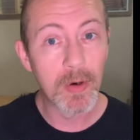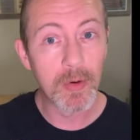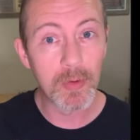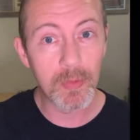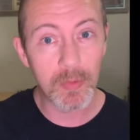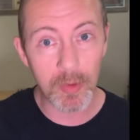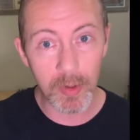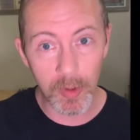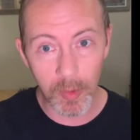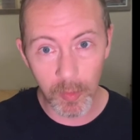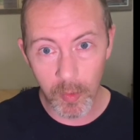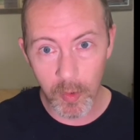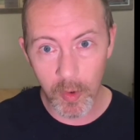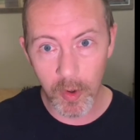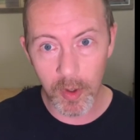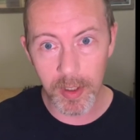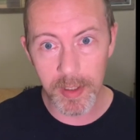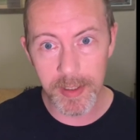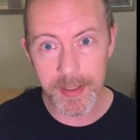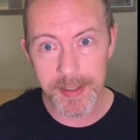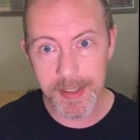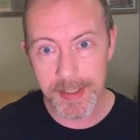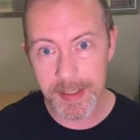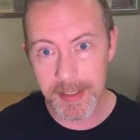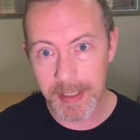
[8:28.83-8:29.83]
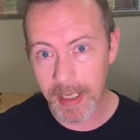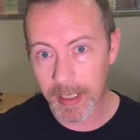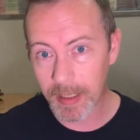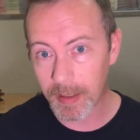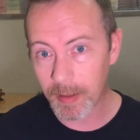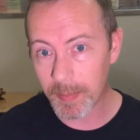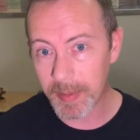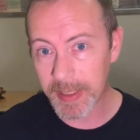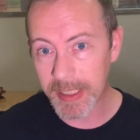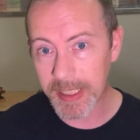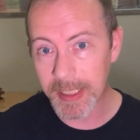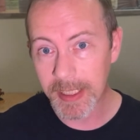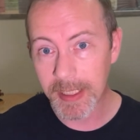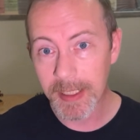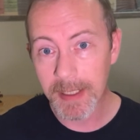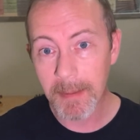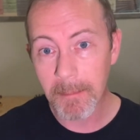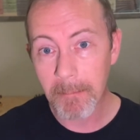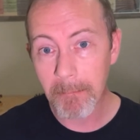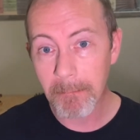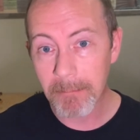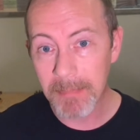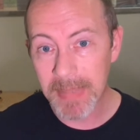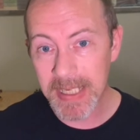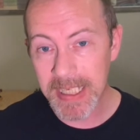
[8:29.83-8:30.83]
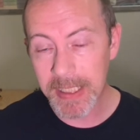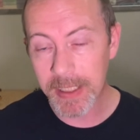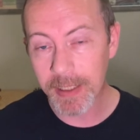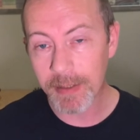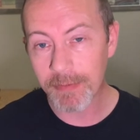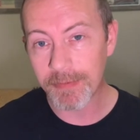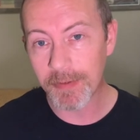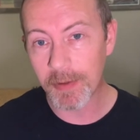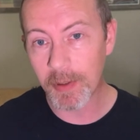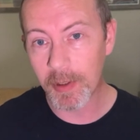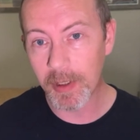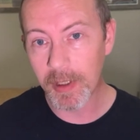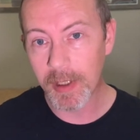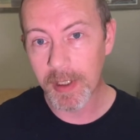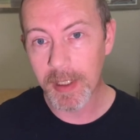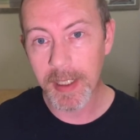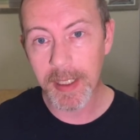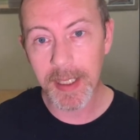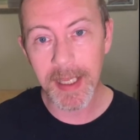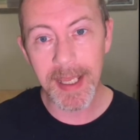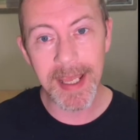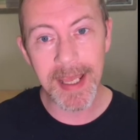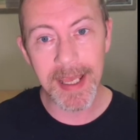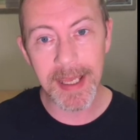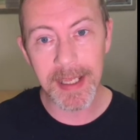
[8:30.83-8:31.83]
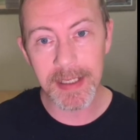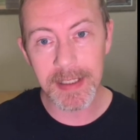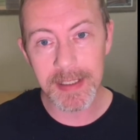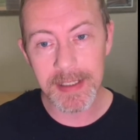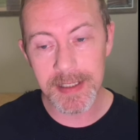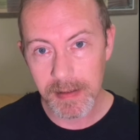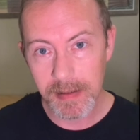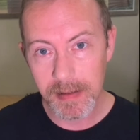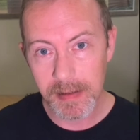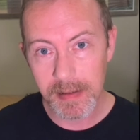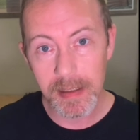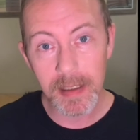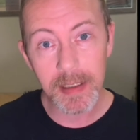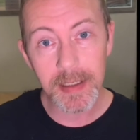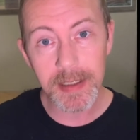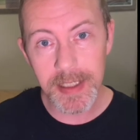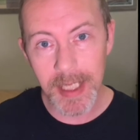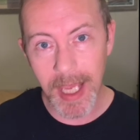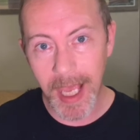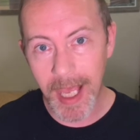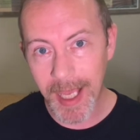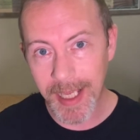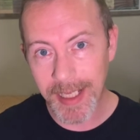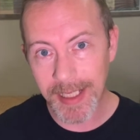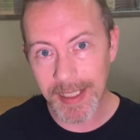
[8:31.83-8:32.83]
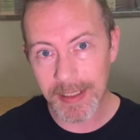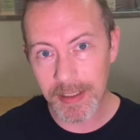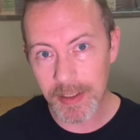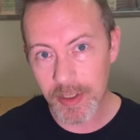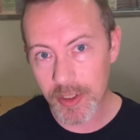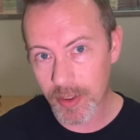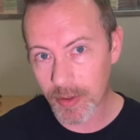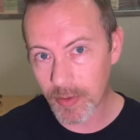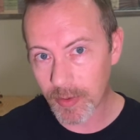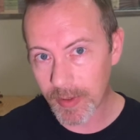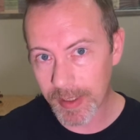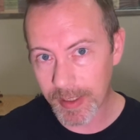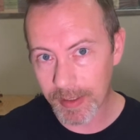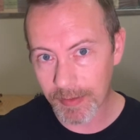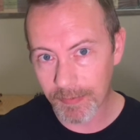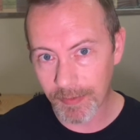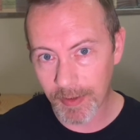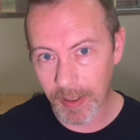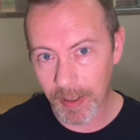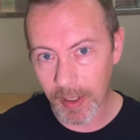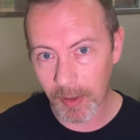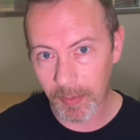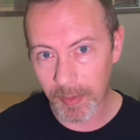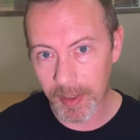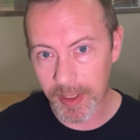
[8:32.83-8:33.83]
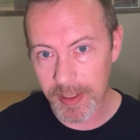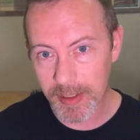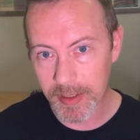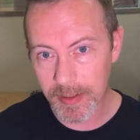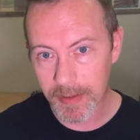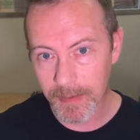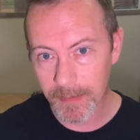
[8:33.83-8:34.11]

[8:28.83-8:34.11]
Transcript: rewards that'll be meaningful and tie into the environment,